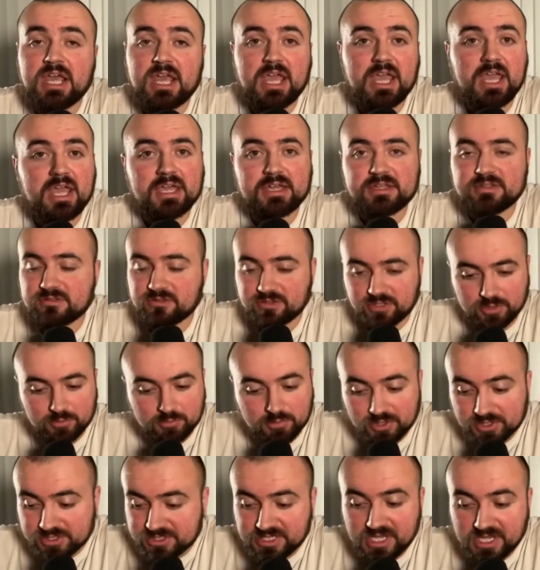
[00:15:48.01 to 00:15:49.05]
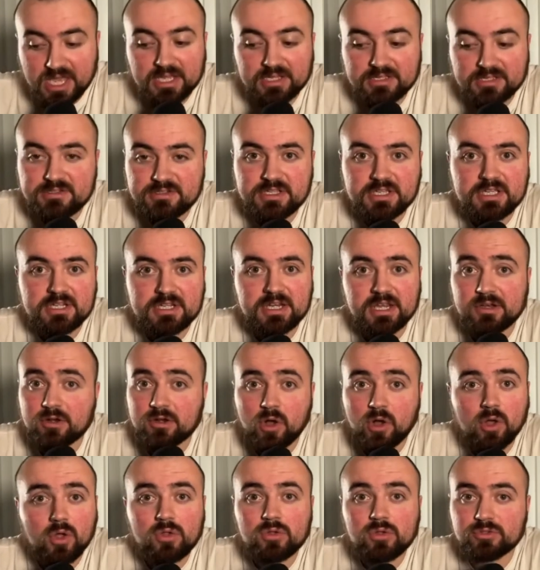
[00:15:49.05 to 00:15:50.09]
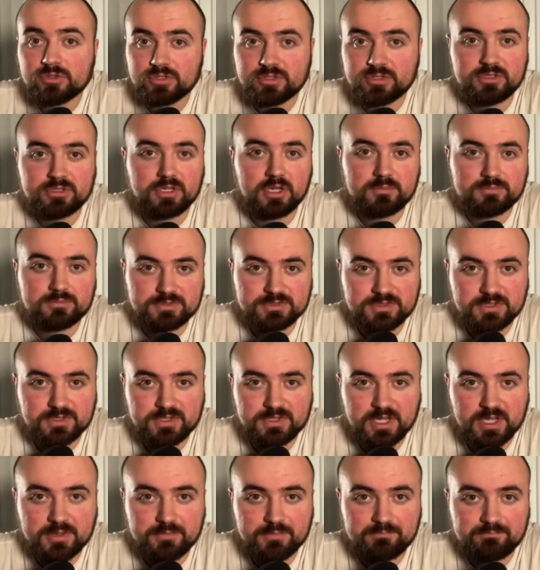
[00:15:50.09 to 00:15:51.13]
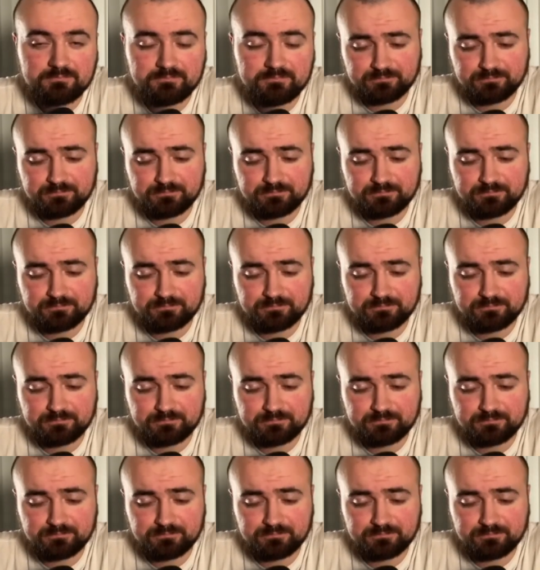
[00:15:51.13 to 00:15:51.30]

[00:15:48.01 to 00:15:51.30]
and they're protected and all good comes to them,